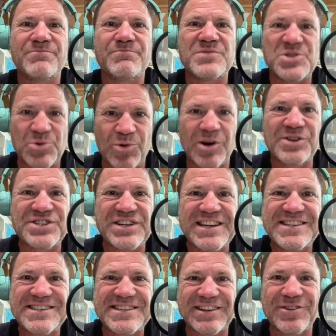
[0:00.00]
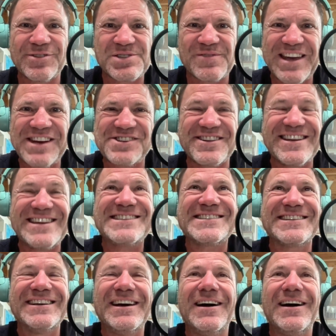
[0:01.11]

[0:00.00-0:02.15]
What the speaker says: zoologist and conservationist,